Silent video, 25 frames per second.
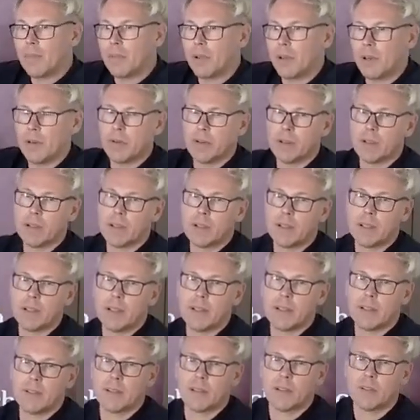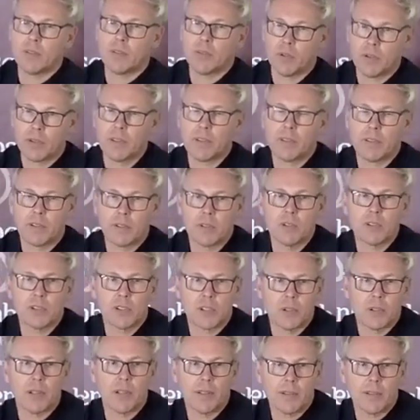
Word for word: parent needs is for the school shootings